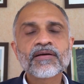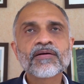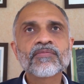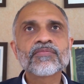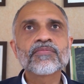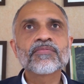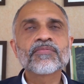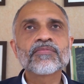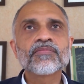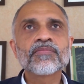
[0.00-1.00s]
uh,
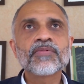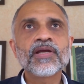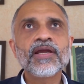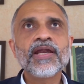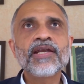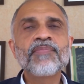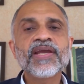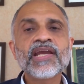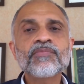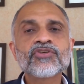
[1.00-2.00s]
it
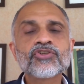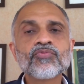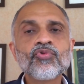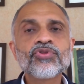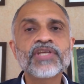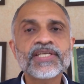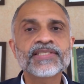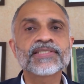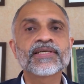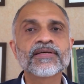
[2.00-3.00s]
became
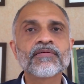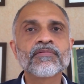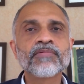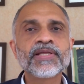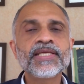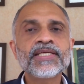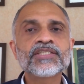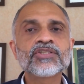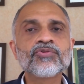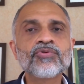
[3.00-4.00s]
smoothest when the
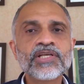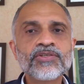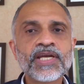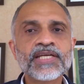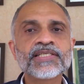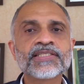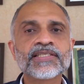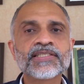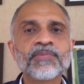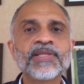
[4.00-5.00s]
school education
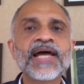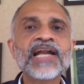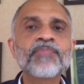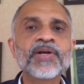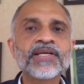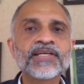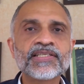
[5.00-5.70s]
system in that particular